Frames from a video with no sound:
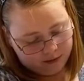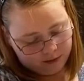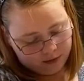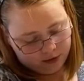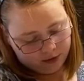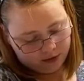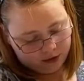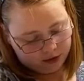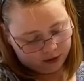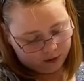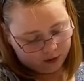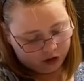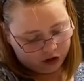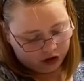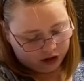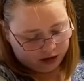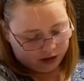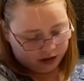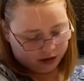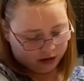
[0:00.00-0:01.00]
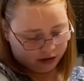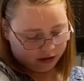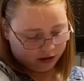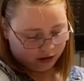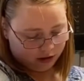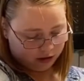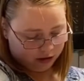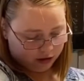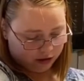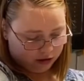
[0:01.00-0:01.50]
Parmesan
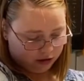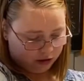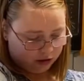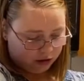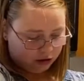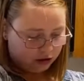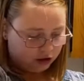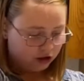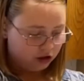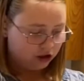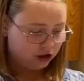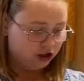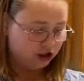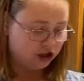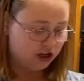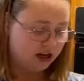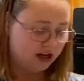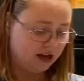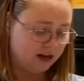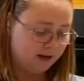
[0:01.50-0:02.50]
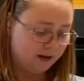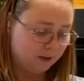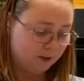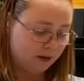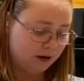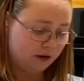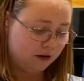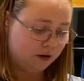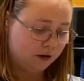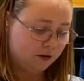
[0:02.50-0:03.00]
cheese, but
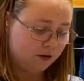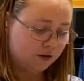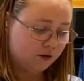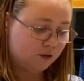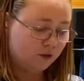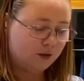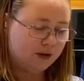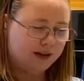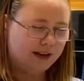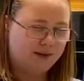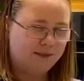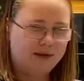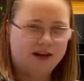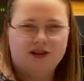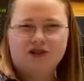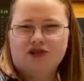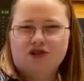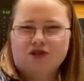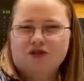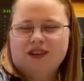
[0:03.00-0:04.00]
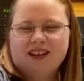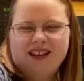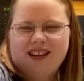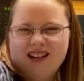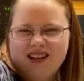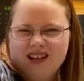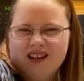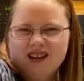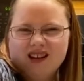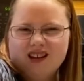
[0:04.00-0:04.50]
who's really measuring?
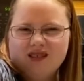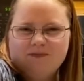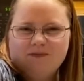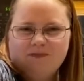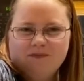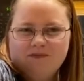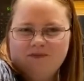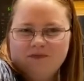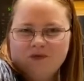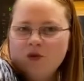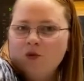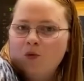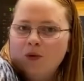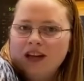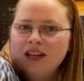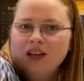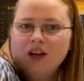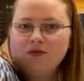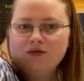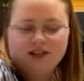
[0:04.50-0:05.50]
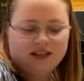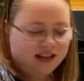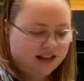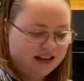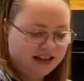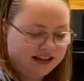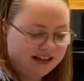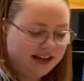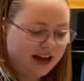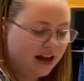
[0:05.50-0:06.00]
We don't in
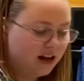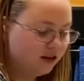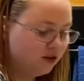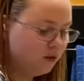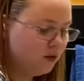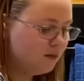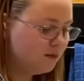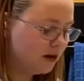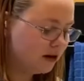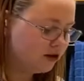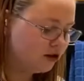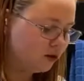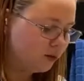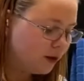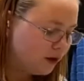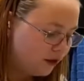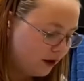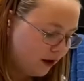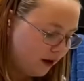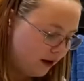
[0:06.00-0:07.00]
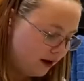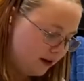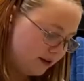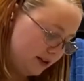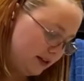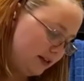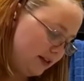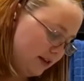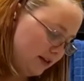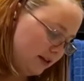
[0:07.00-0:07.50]
this house. We measure with our hearts
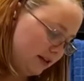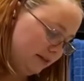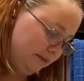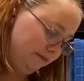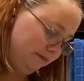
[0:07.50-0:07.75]
here.